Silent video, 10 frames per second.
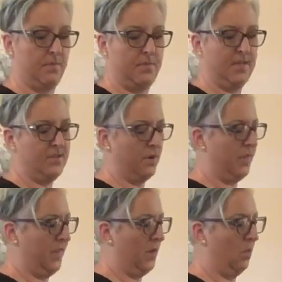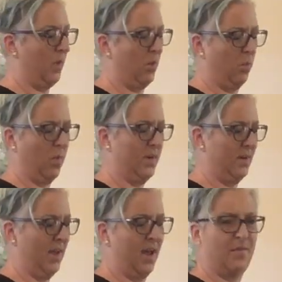these are things like
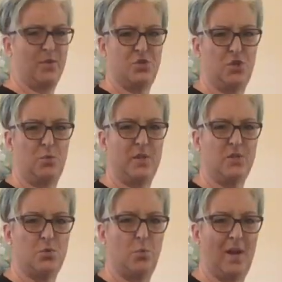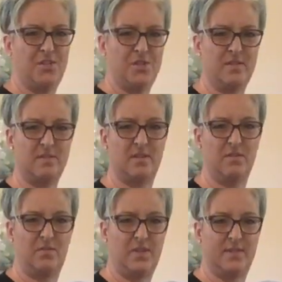1.5 or 2 inch wedges. I don't know
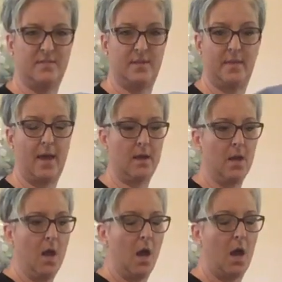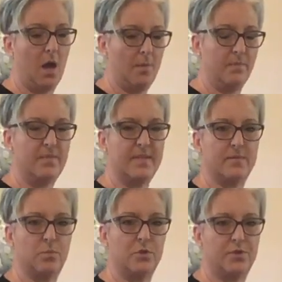if you can see that. This
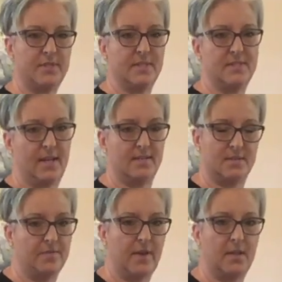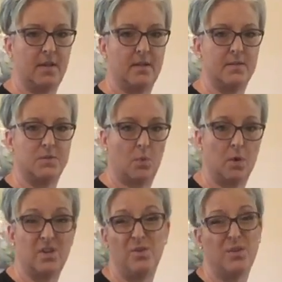will just intensify a lot of this
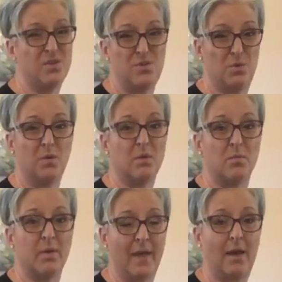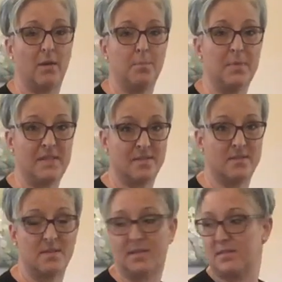work. You can do it without it, but this
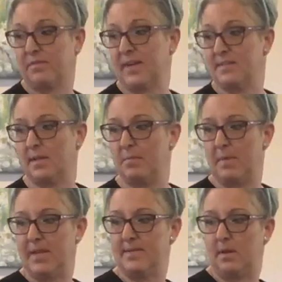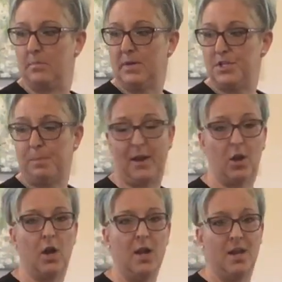intensifies it, makes it much
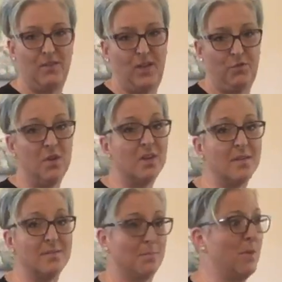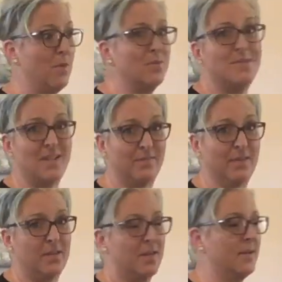better. If you can get some of those,
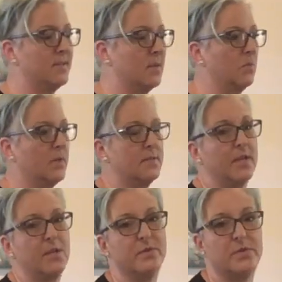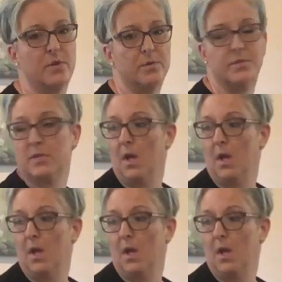definitely get some, because I use those